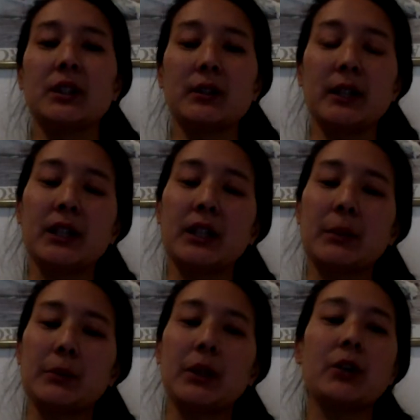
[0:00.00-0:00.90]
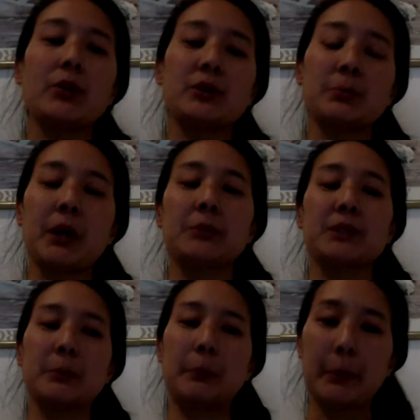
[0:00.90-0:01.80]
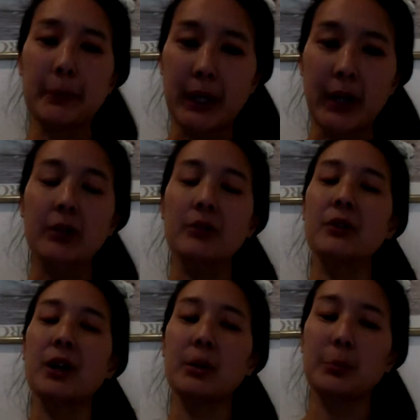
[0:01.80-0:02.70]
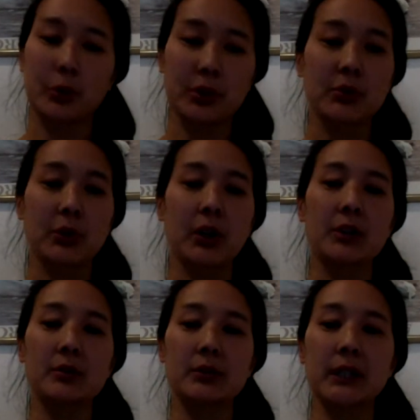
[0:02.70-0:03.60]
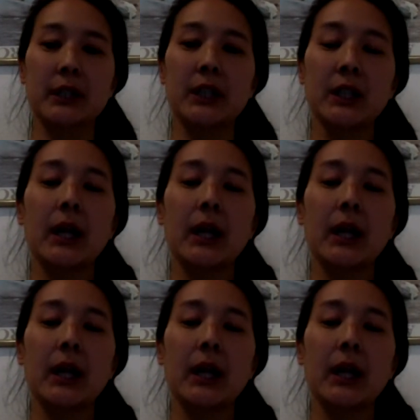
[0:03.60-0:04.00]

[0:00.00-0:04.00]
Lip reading: They use pumps to pump it out of the porous rock, right?